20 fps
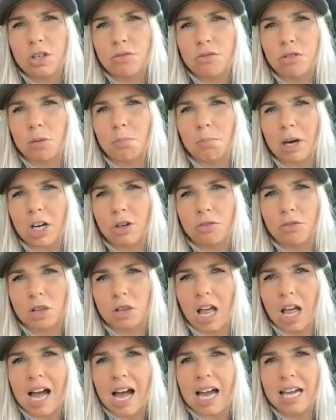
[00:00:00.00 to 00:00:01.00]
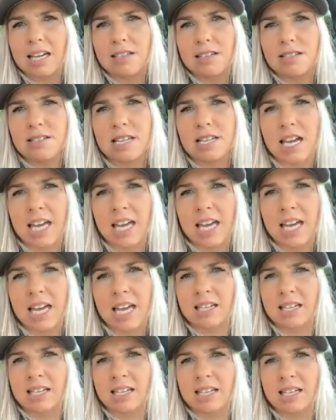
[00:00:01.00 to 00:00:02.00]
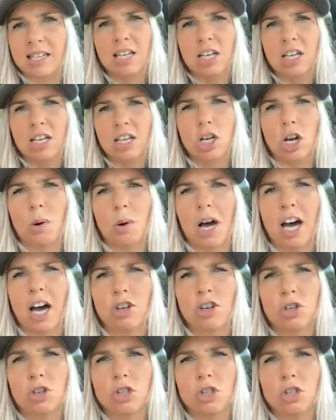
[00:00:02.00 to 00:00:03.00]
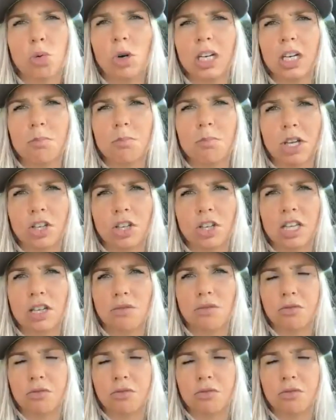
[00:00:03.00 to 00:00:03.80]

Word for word: for butterflies and, you know, 120 million for